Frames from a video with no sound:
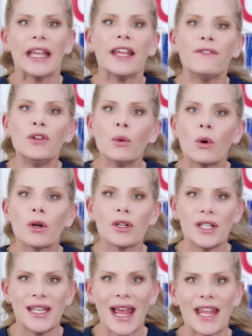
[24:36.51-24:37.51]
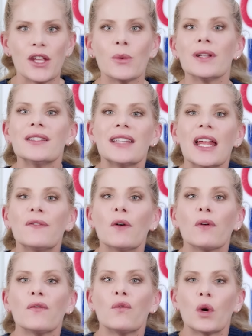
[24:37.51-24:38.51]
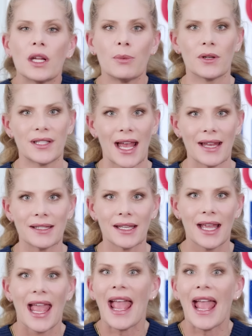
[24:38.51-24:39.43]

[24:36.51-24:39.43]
if you order today, you can save over 40%.